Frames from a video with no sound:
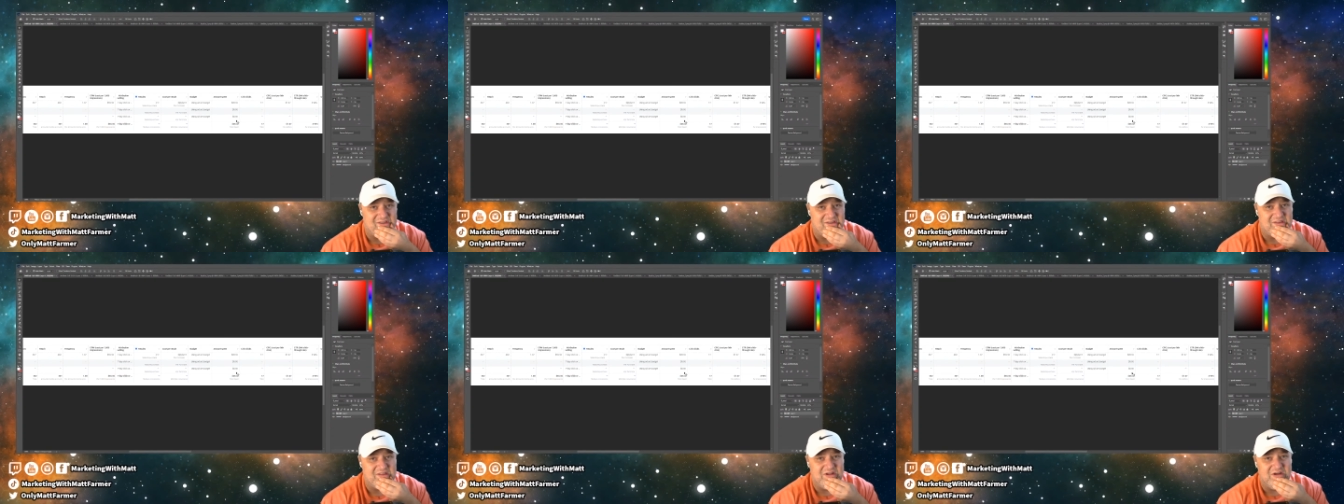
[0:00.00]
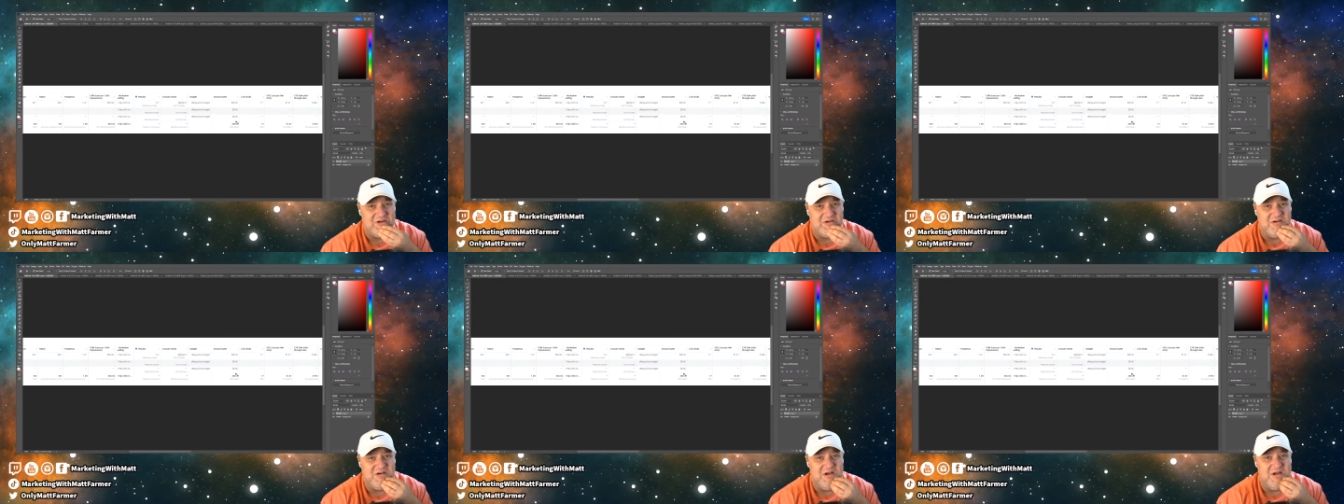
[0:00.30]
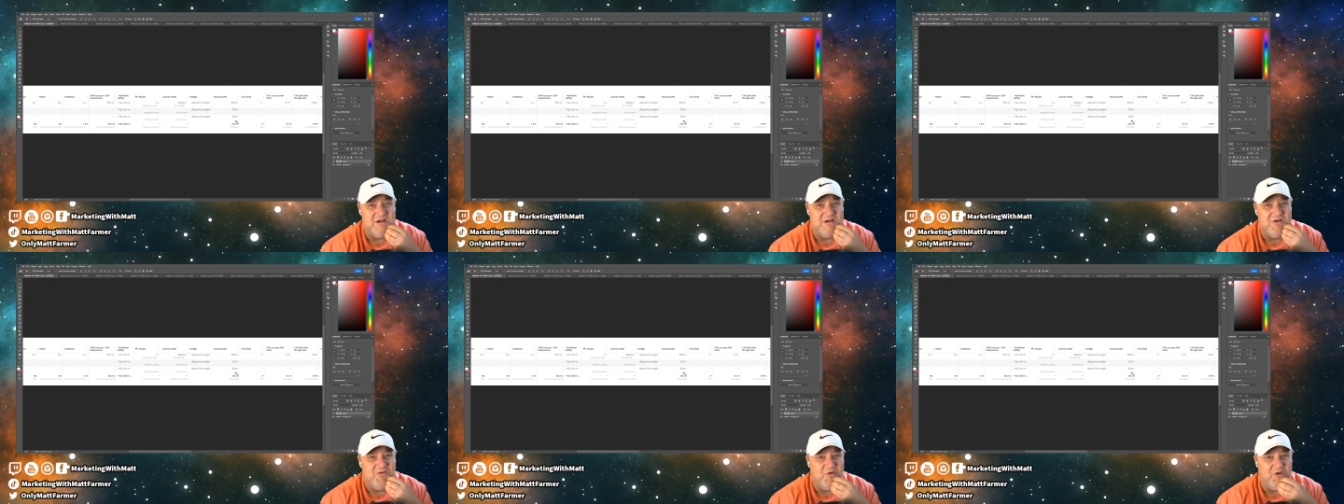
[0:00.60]
So
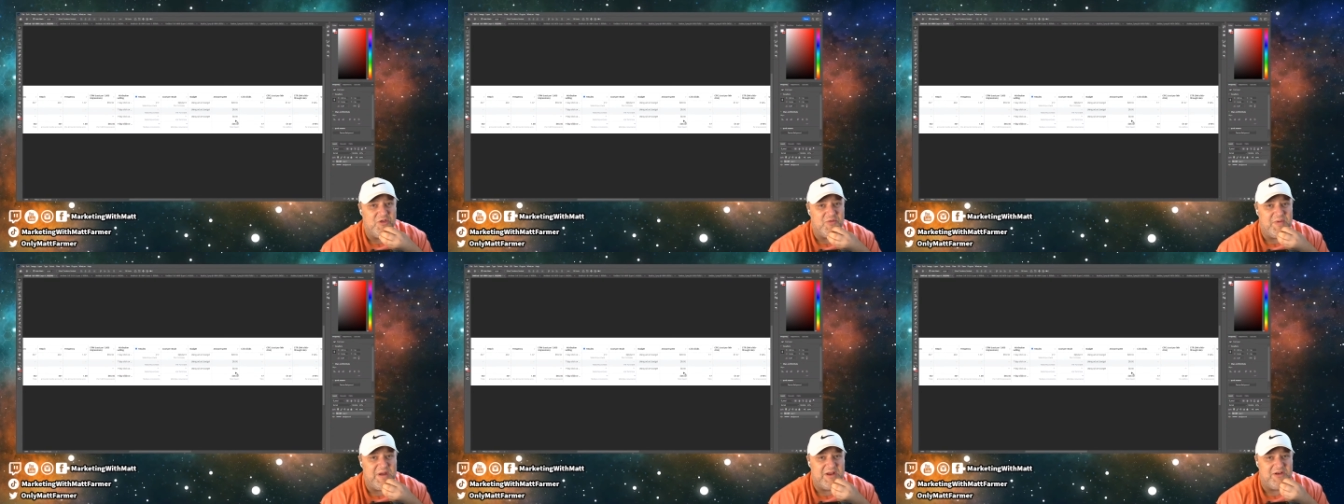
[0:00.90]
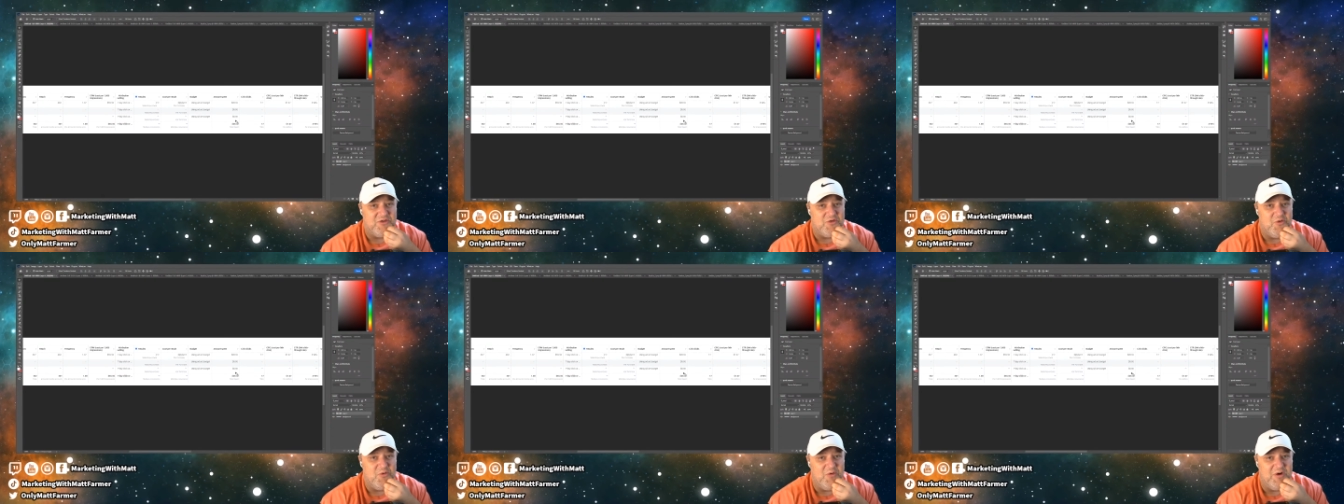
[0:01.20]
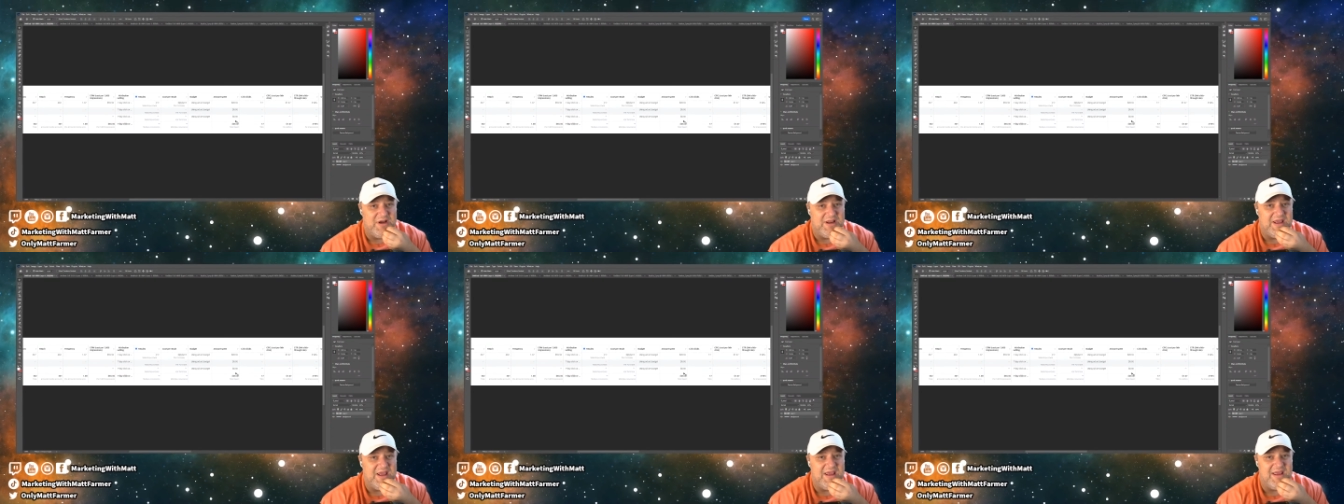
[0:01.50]
we spent
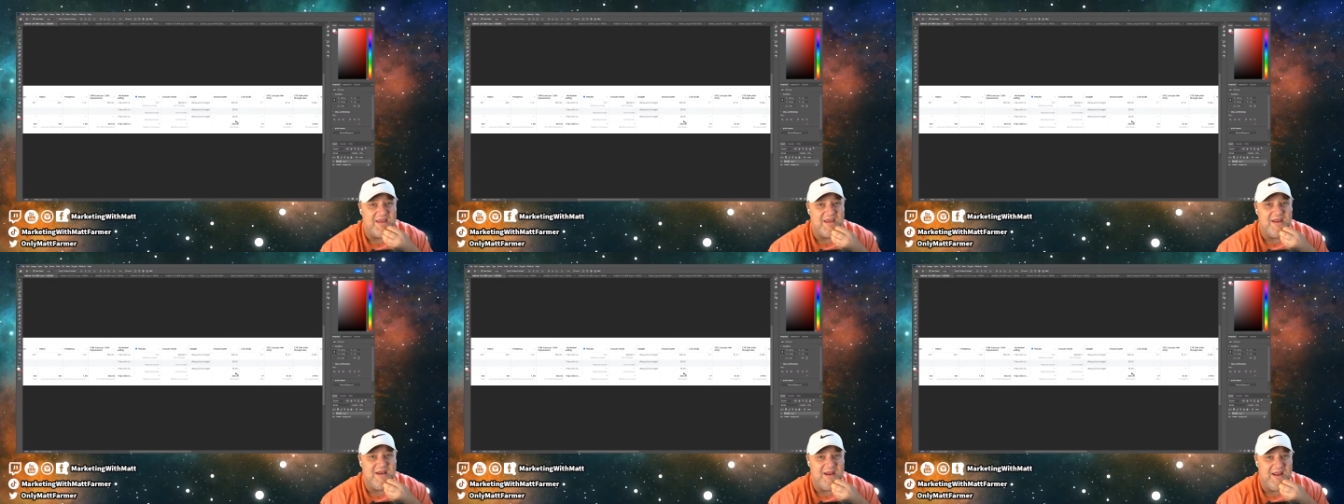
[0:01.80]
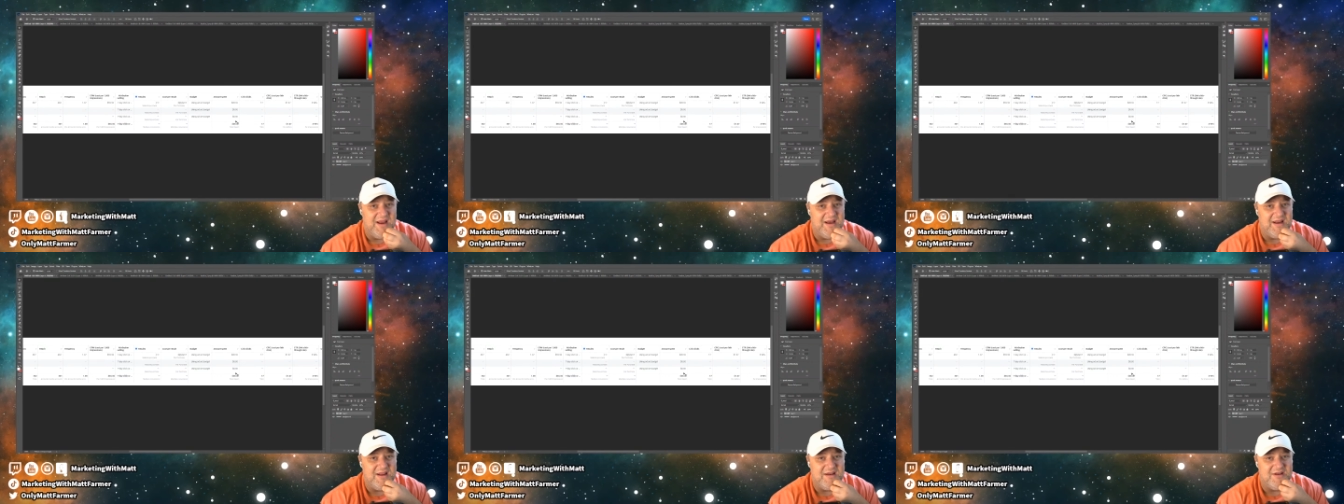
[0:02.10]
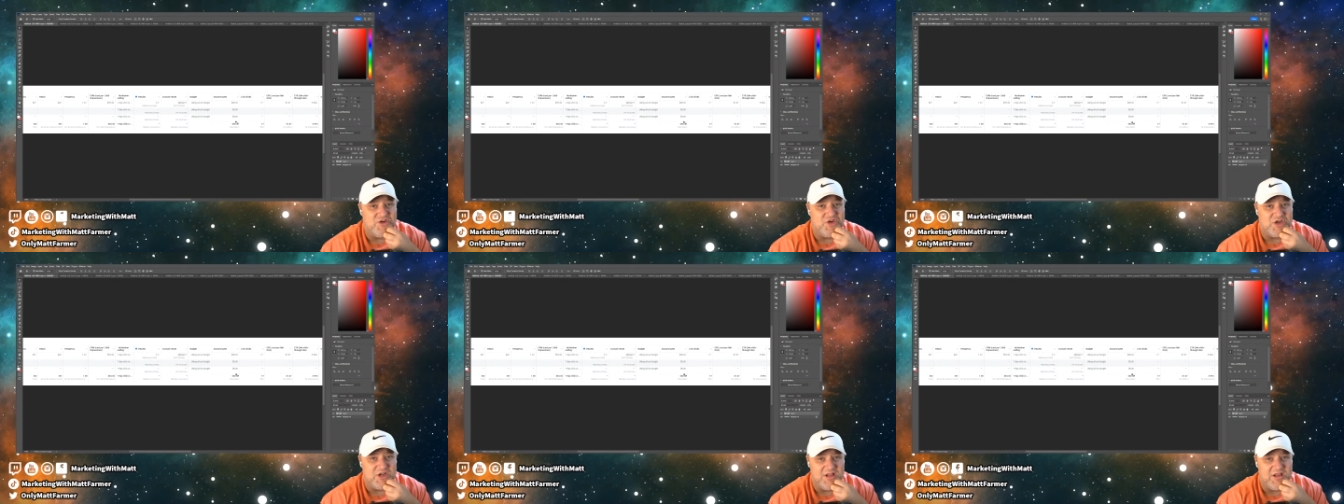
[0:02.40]
28 Canadian
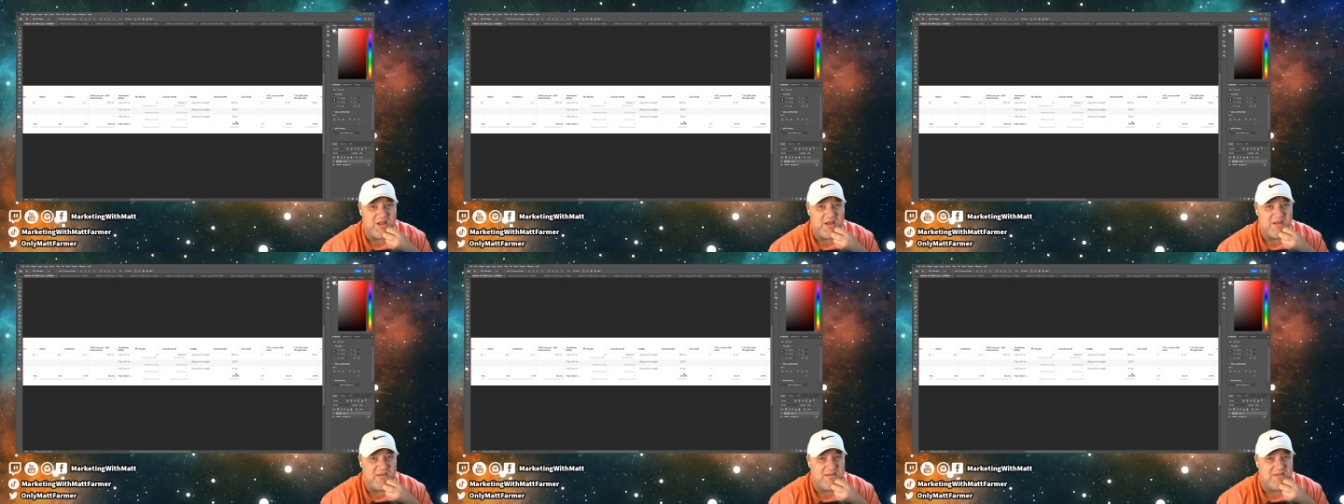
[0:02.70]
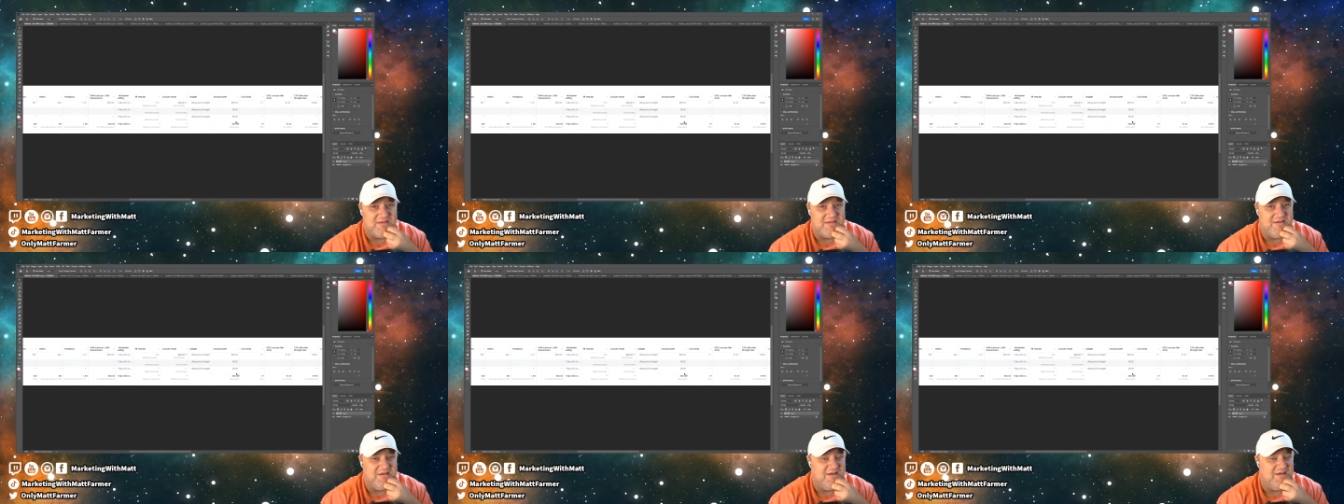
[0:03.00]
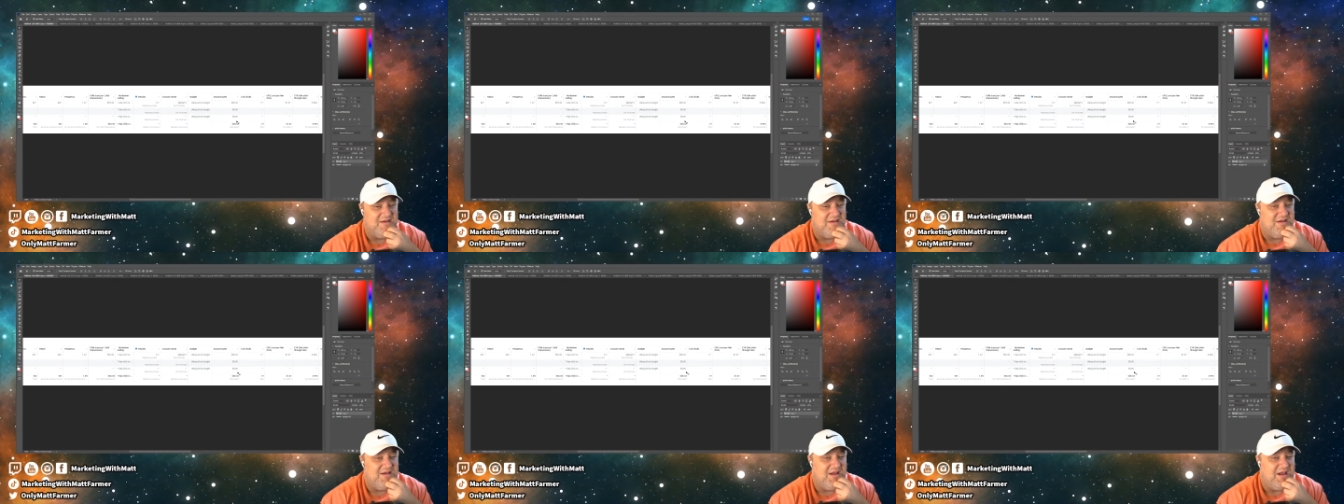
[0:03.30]
shillings
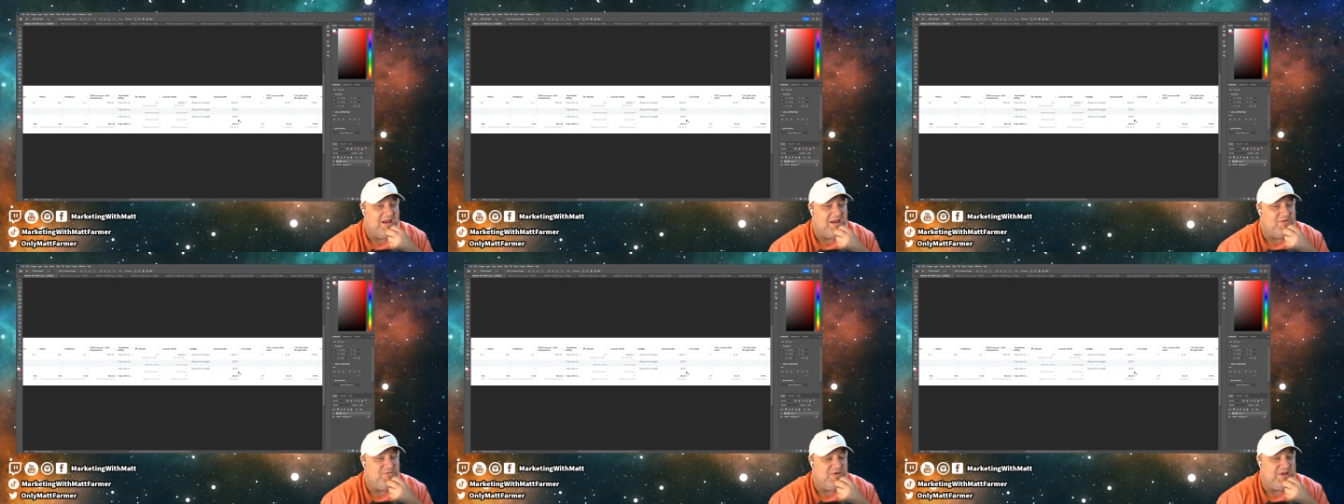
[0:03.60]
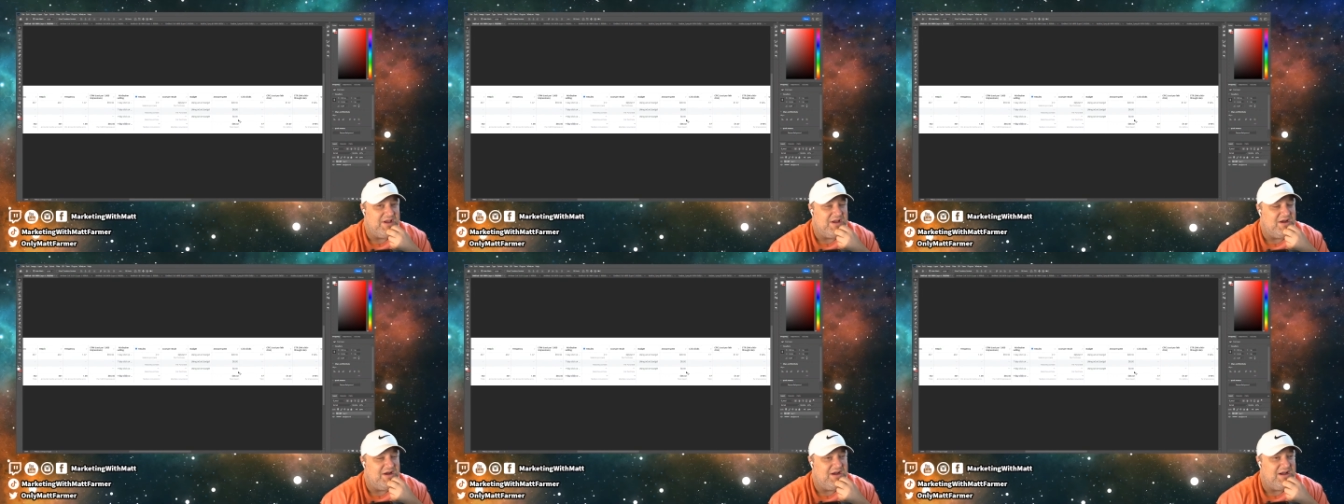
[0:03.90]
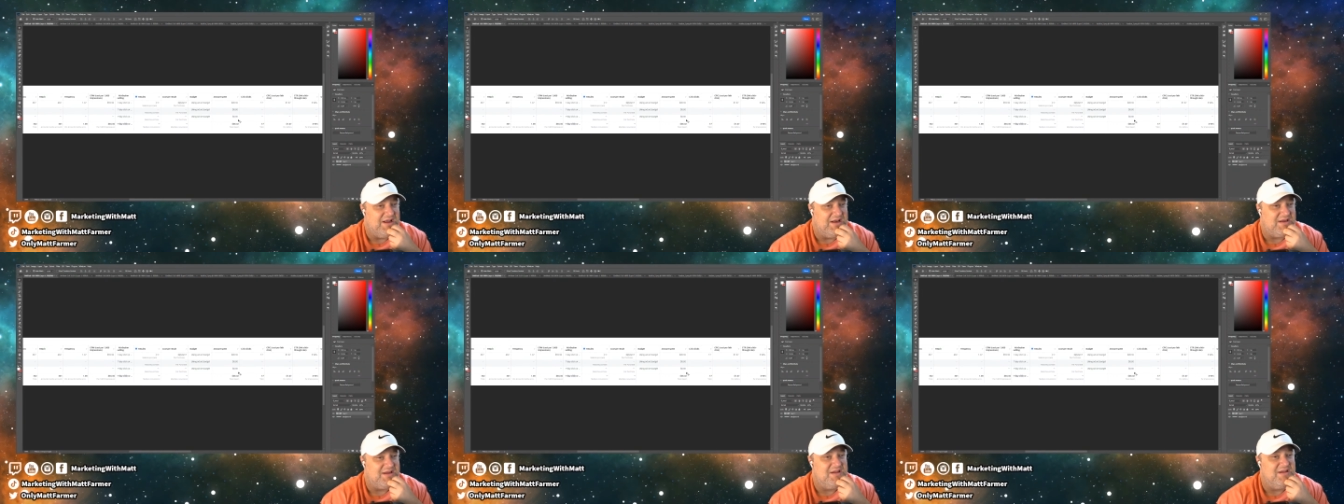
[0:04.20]
and we
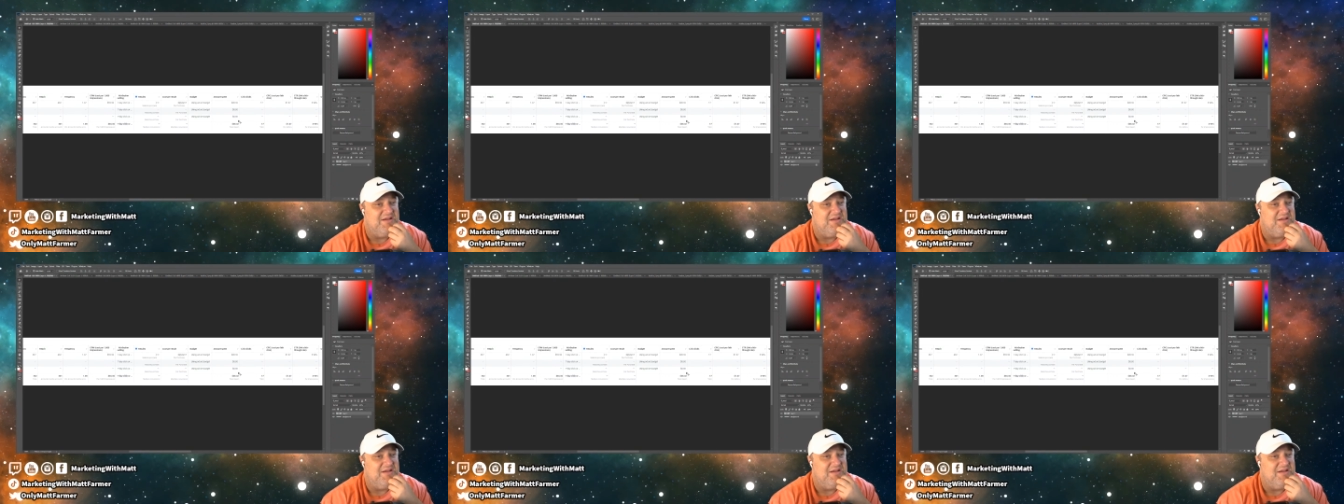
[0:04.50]
got